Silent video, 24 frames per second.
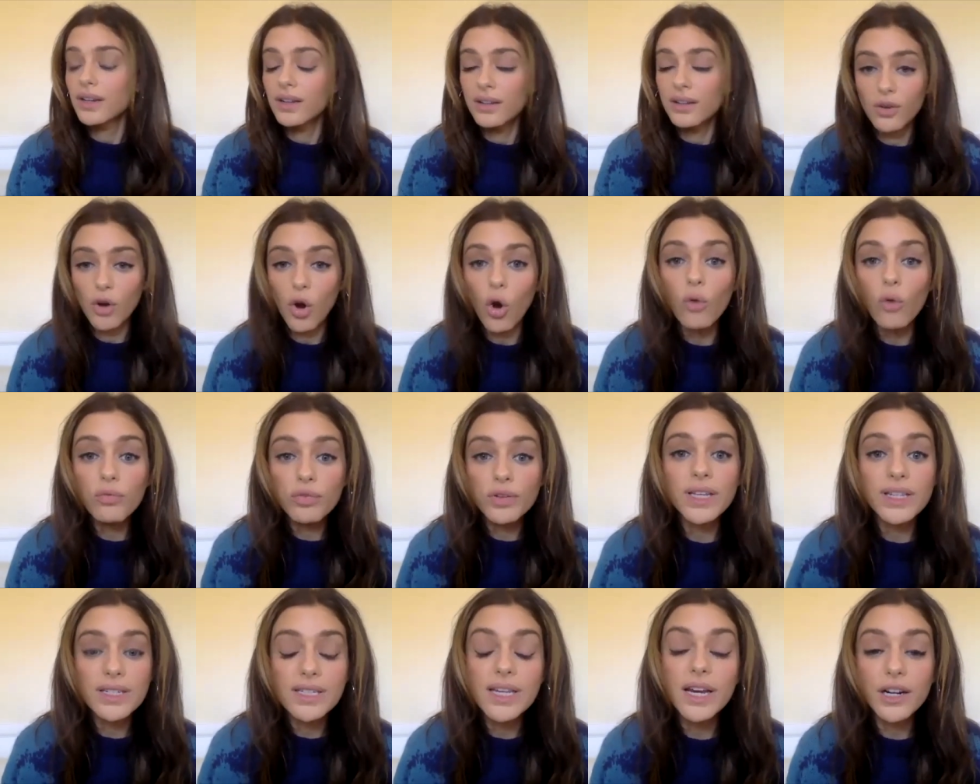
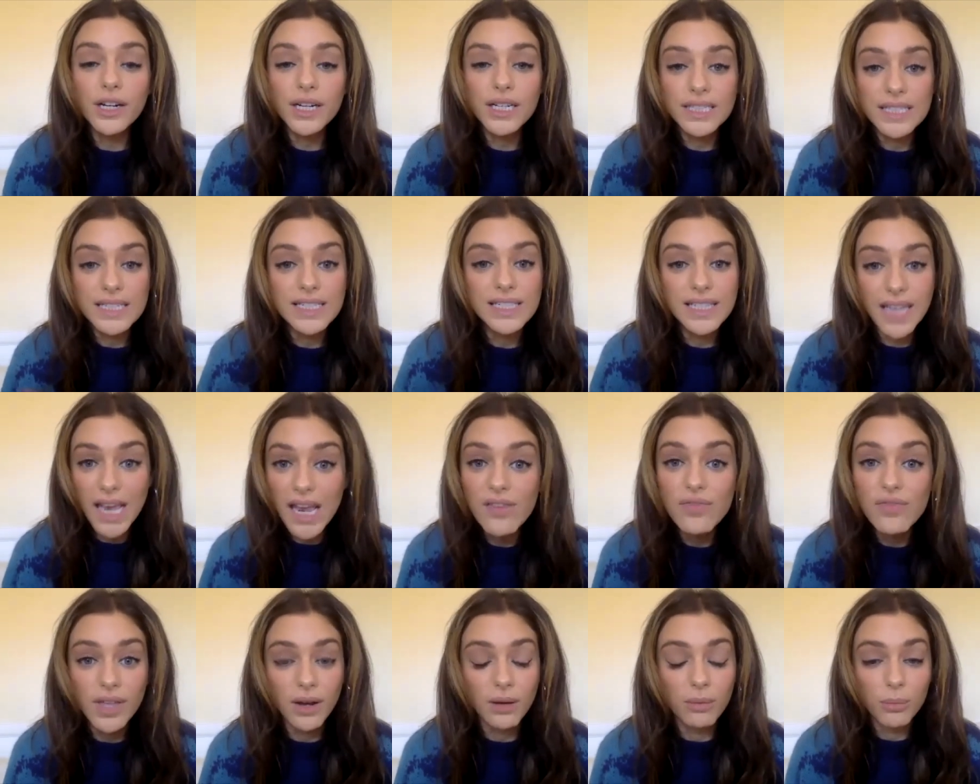hopefully Derek to
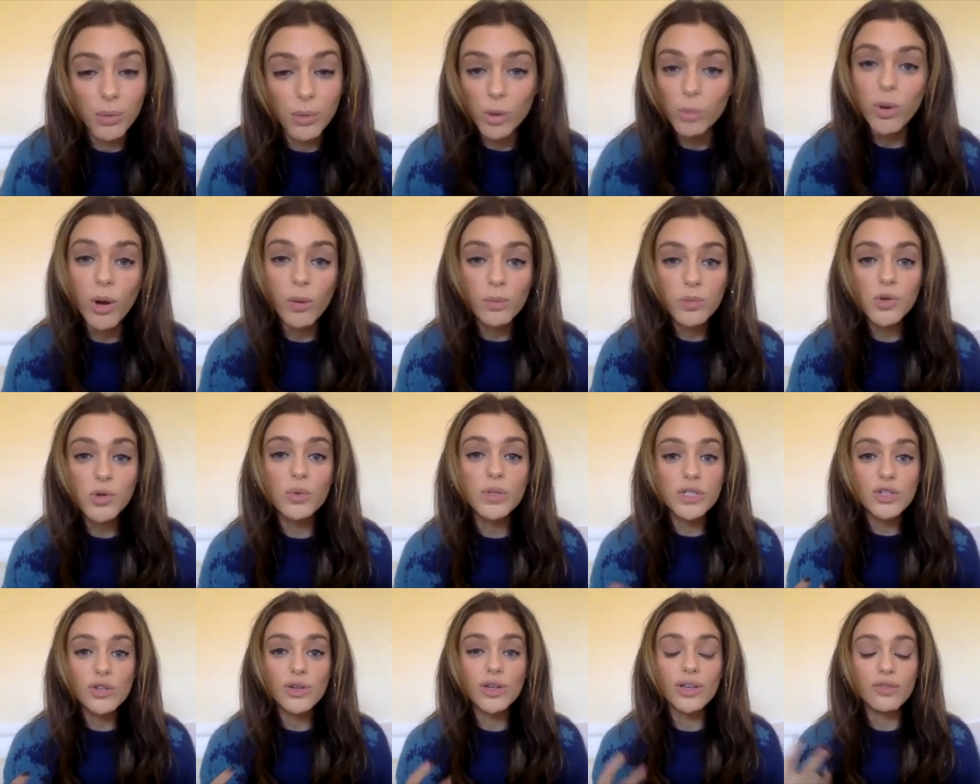save them. Her mom's
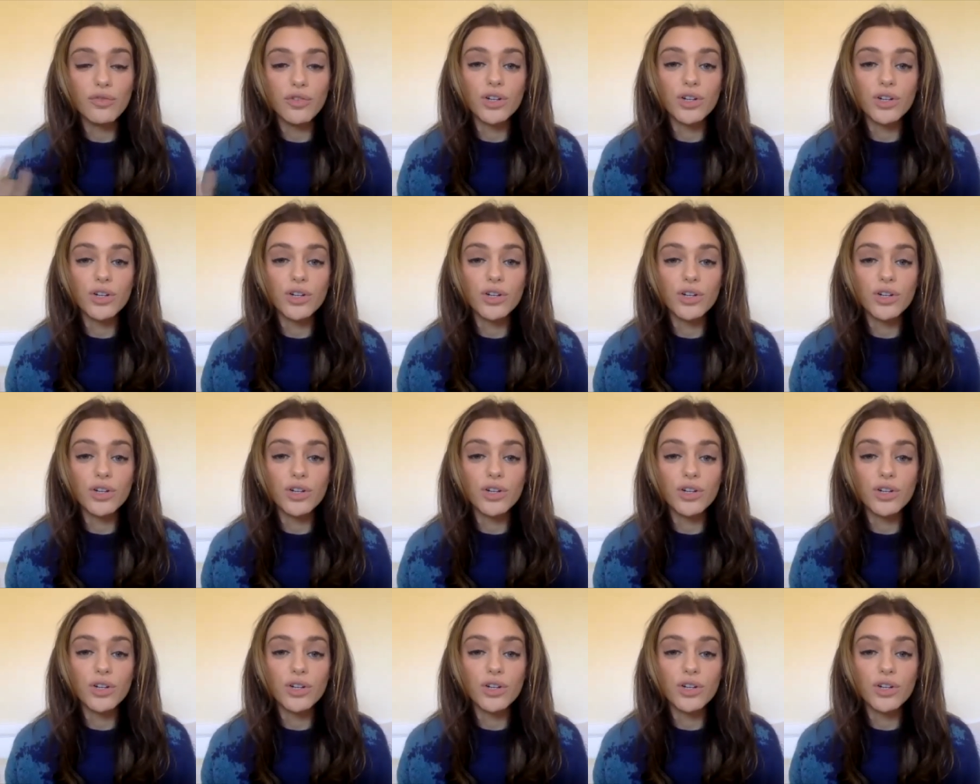always mm-hmm. looking